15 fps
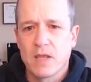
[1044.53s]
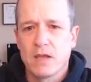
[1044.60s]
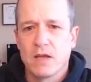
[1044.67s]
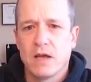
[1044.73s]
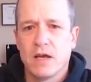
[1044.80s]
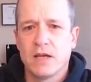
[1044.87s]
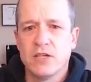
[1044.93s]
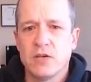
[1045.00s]

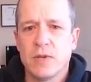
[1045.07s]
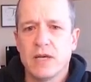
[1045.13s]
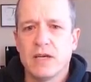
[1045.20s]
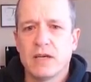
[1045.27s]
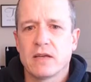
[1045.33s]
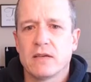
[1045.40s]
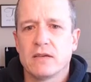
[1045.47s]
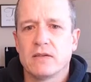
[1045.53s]
on your
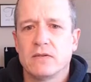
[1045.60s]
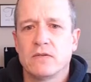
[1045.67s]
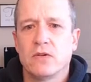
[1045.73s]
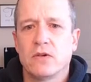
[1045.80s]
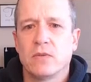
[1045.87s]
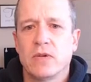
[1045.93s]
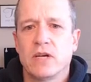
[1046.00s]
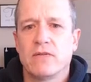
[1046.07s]
pick
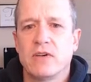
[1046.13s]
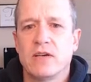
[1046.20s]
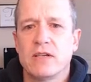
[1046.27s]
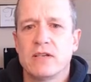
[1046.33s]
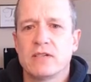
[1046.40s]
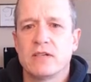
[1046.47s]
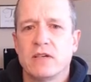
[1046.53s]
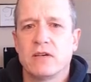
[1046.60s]
or whatever it
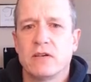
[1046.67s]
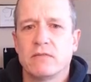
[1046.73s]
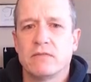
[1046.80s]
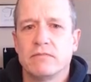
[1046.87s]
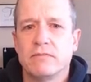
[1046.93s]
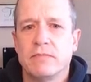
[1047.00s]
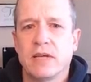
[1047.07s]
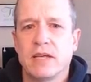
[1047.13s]
is you're
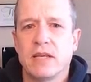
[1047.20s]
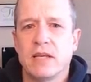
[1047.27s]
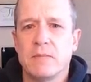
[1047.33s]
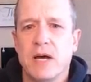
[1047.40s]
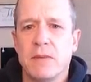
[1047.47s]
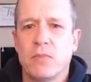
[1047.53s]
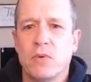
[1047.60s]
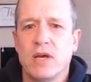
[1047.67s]
picking them
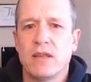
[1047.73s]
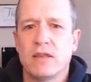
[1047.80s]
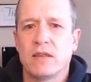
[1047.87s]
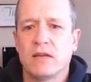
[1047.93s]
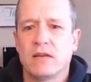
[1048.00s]
up with.